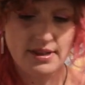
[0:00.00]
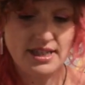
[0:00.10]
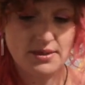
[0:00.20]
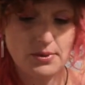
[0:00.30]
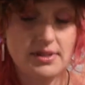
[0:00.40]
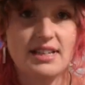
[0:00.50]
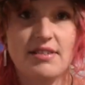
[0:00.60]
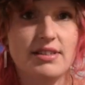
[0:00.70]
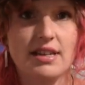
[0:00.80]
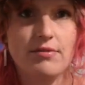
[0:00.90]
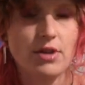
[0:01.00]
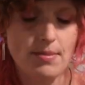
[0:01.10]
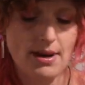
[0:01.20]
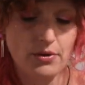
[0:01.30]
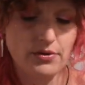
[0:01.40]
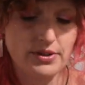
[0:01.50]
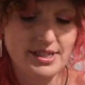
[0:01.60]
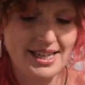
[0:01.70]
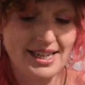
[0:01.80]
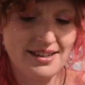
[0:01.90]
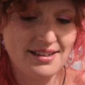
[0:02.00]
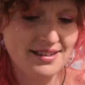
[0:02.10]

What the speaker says: these ones after they've come out of the tin.